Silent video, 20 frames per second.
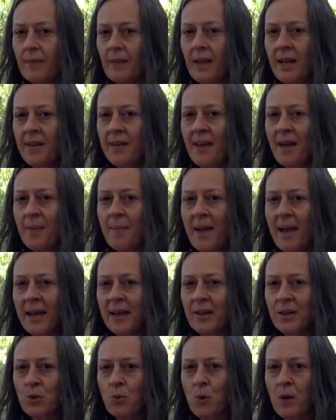And that
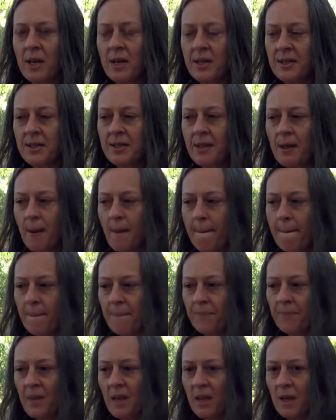baggage was,
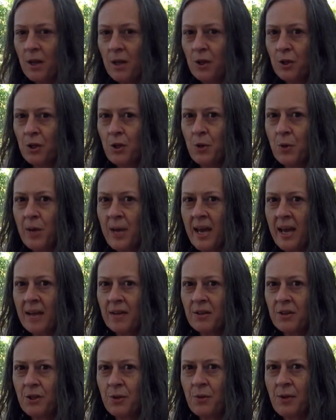you can't
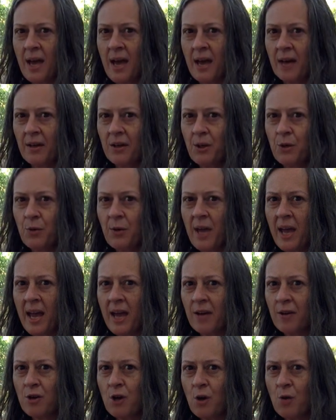do that. You
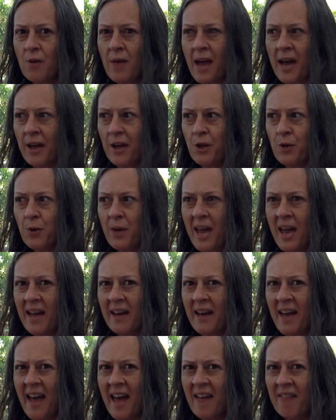can't know that. You can't
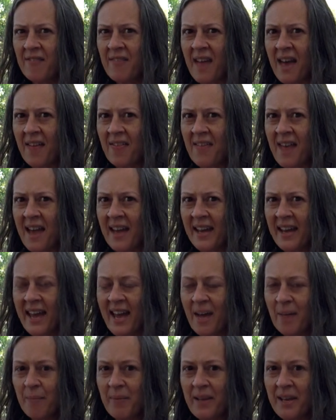have that. That
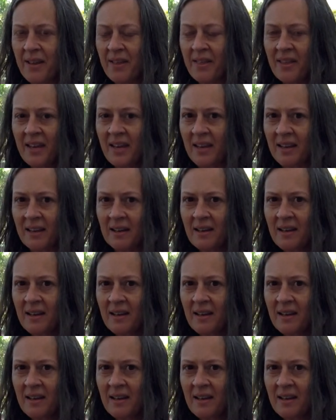can't be a thing.